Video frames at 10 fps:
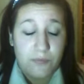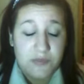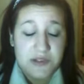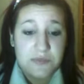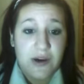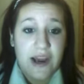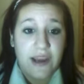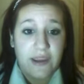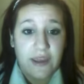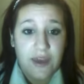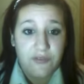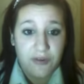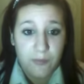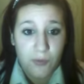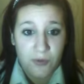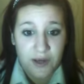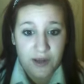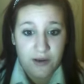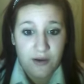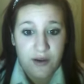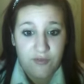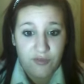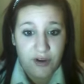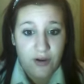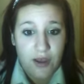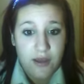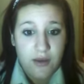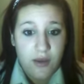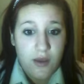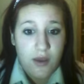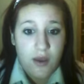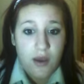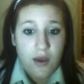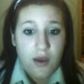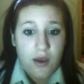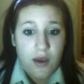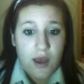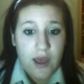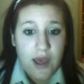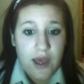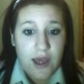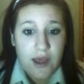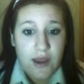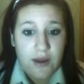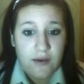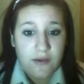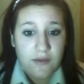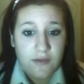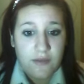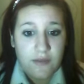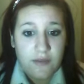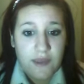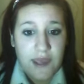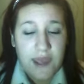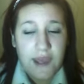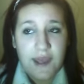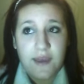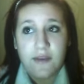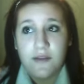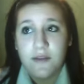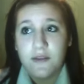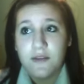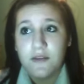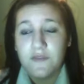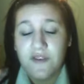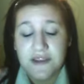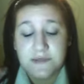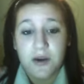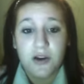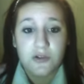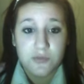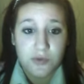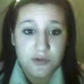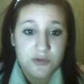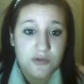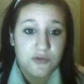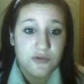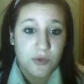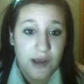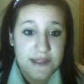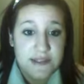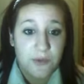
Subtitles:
spray every morning and every night, and the face masks once or twice a